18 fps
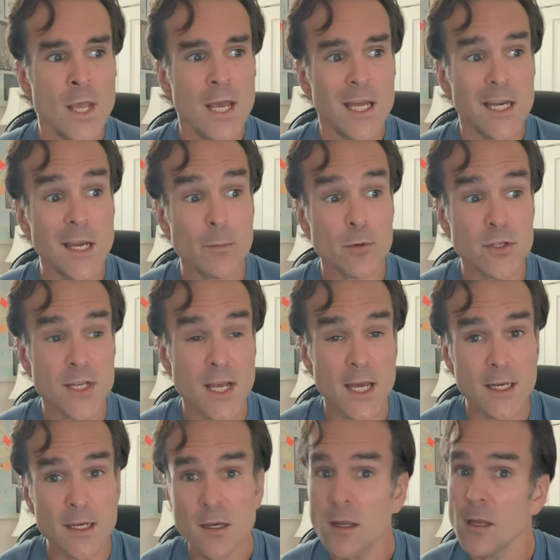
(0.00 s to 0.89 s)
And number
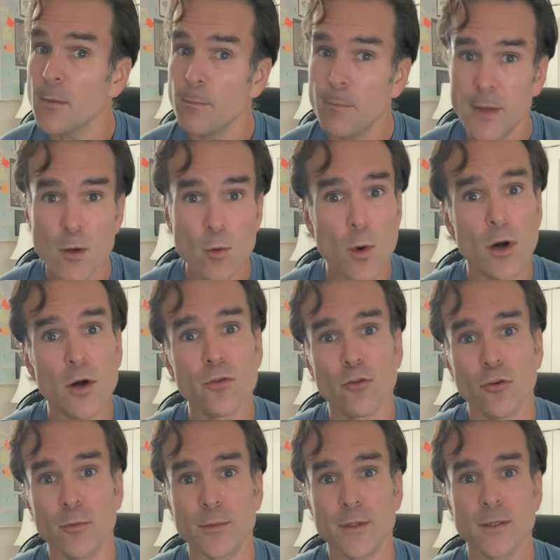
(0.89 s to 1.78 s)
10, be well
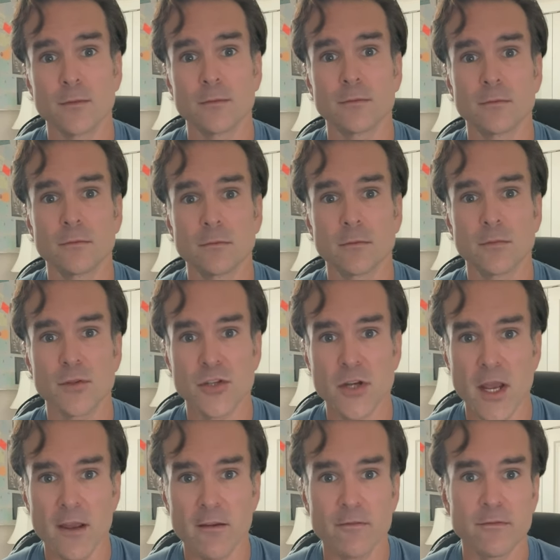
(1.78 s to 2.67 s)
groomed.
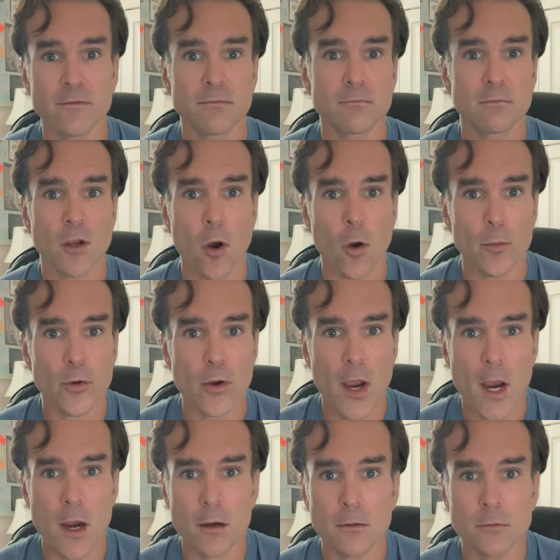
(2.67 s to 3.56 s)
Shave, comb your
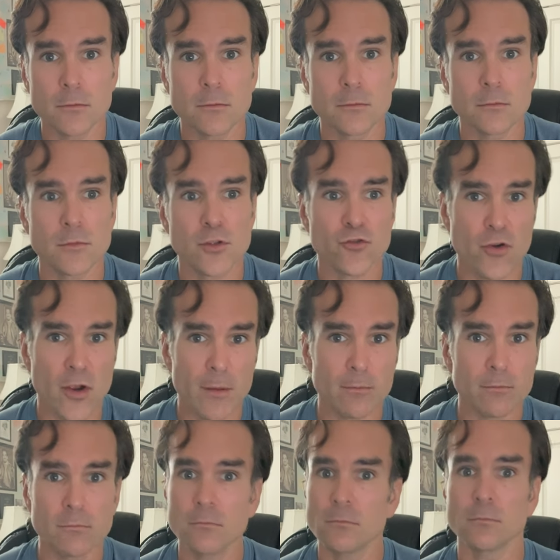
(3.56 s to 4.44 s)
hair,
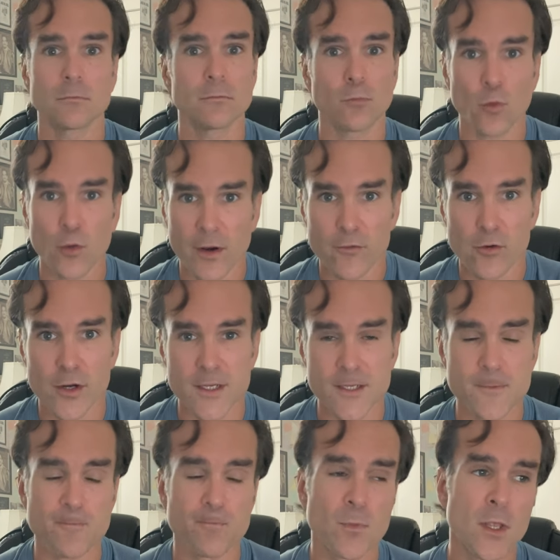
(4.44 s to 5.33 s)
trim, whatever it is.